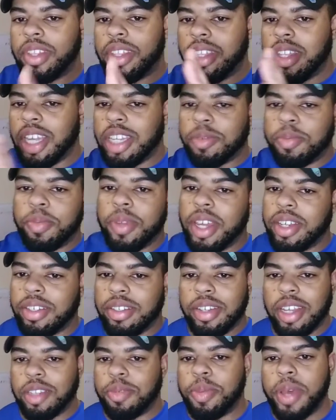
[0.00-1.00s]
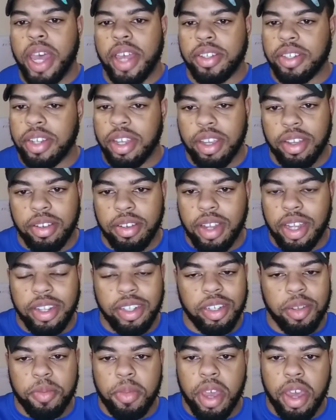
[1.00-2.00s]
that's passe. That
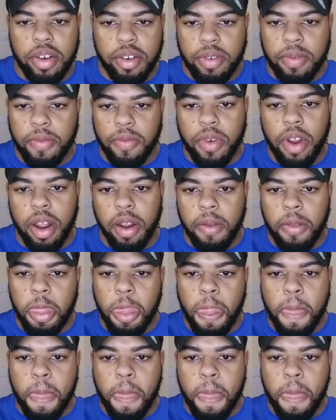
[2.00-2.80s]
doesn't matter. Right.